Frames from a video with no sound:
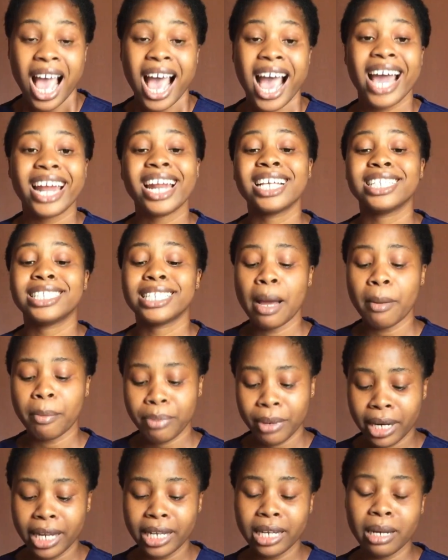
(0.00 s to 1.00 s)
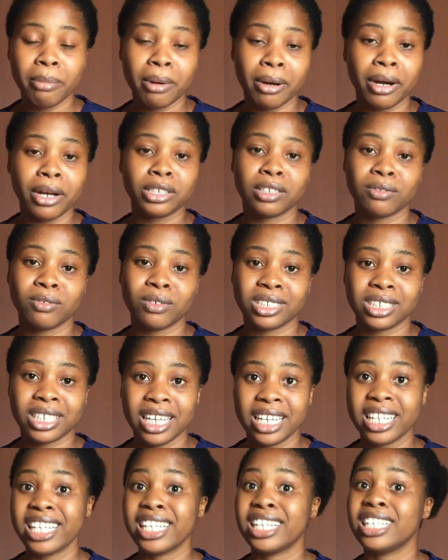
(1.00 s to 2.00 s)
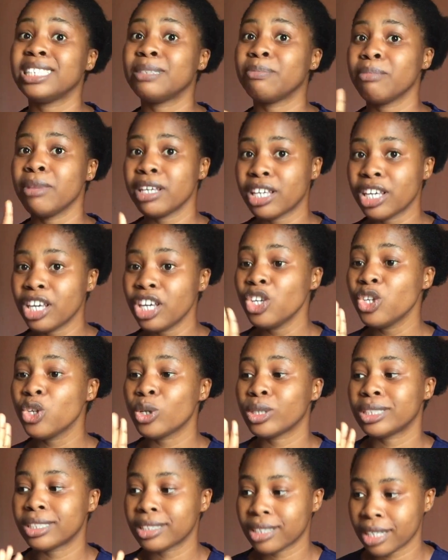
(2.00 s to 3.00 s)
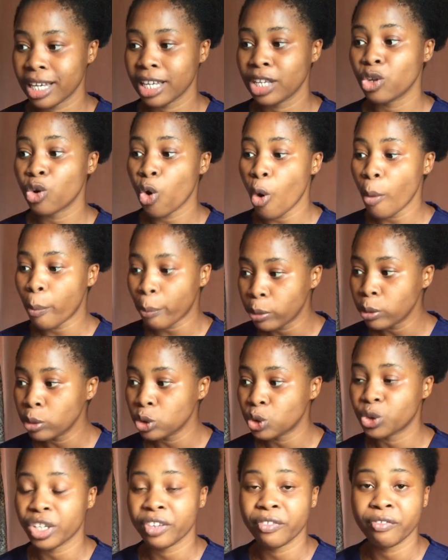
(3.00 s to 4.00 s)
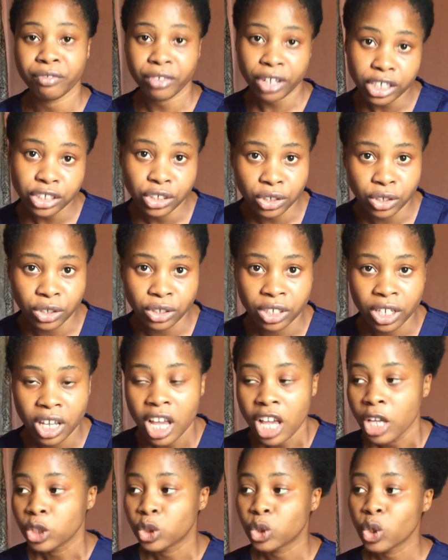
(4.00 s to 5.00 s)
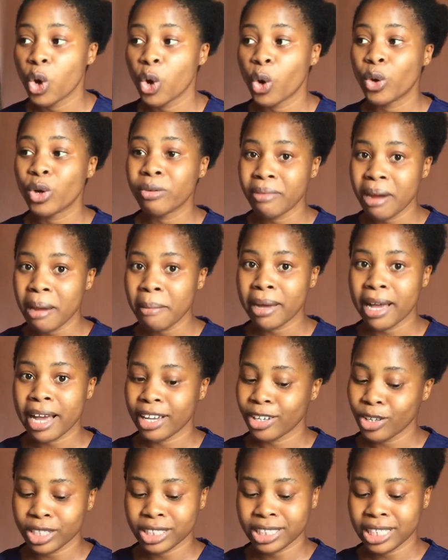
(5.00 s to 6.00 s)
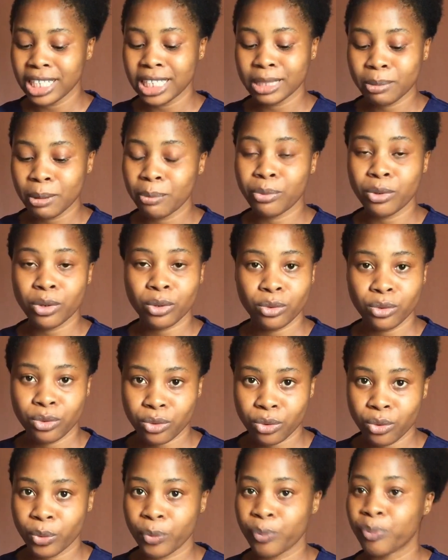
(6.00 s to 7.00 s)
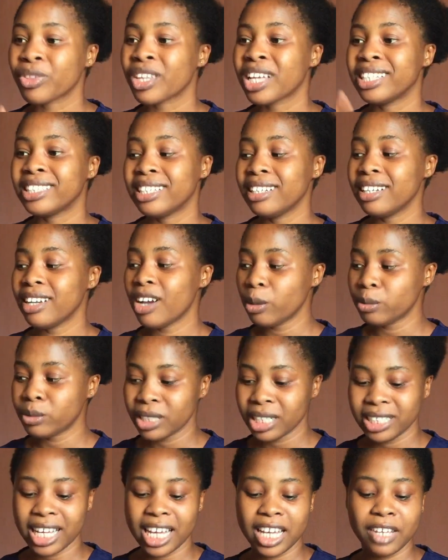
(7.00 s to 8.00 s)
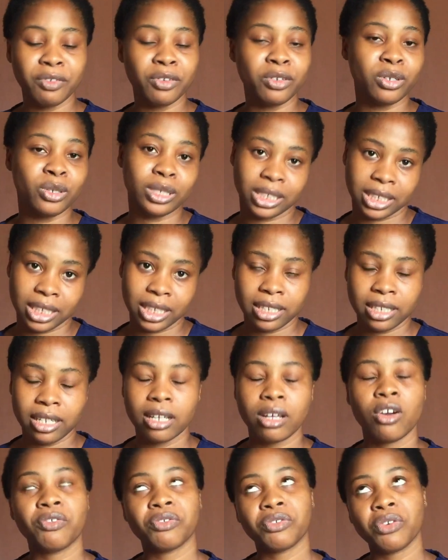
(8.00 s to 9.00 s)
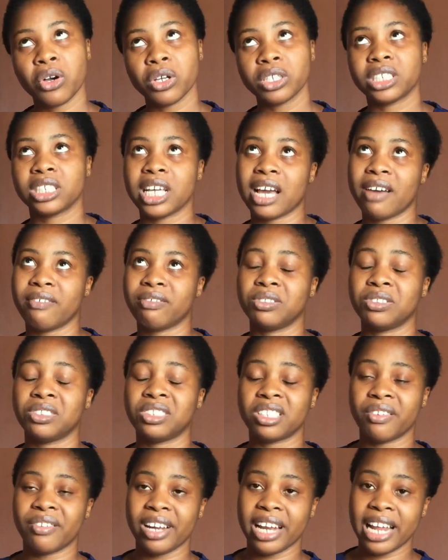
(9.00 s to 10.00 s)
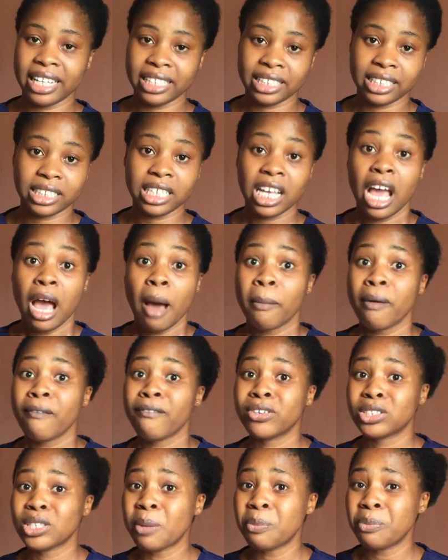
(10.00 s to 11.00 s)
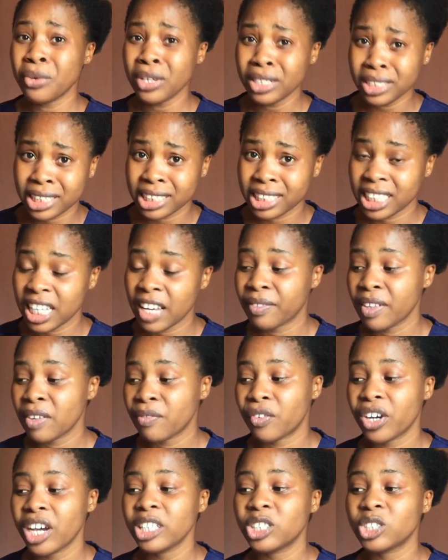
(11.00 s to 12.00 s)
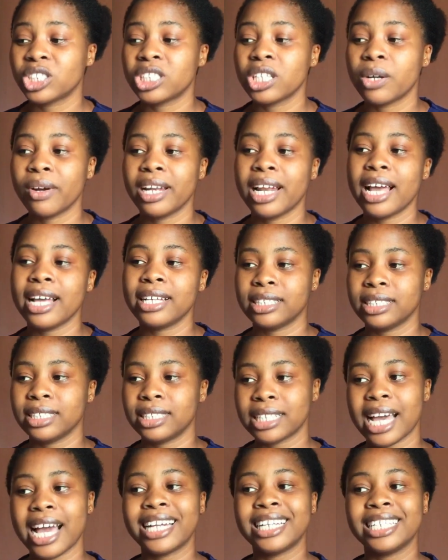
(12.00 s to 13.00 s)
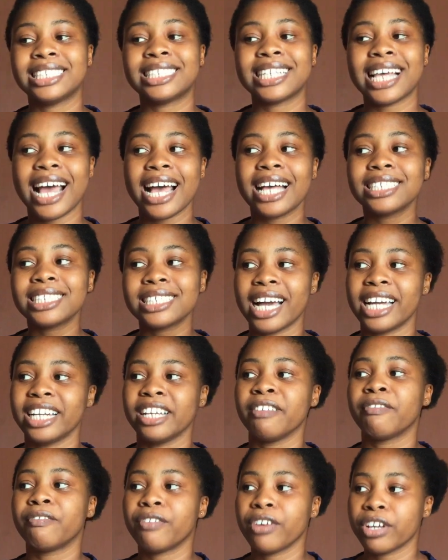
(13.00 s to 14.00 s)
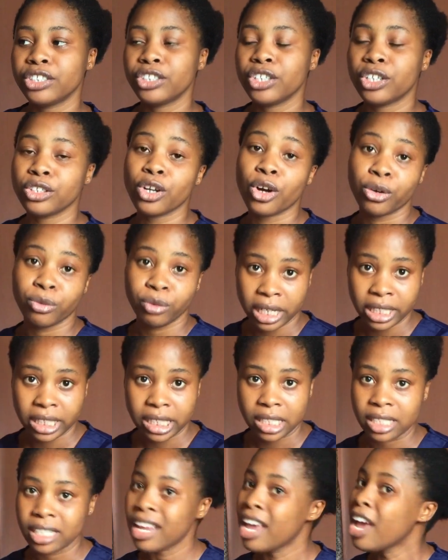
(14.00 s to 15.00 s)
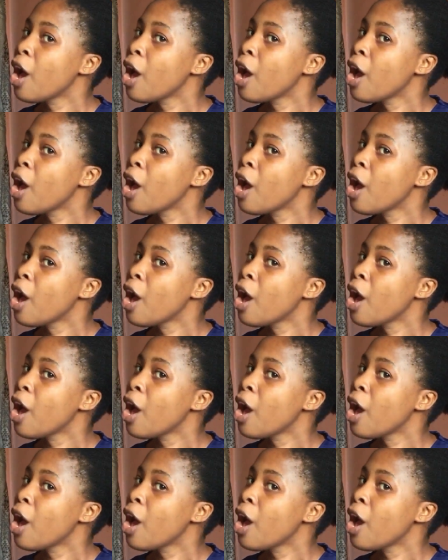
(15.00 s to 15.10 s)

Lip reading: And as they are breaking the barriers of your skin, it is making your skin open to infection. So remember, your skin is being broken through. The object they are even using, of course, they have to sterilize it. But for some reasons, if they forget to sterilize it and it has an infection already,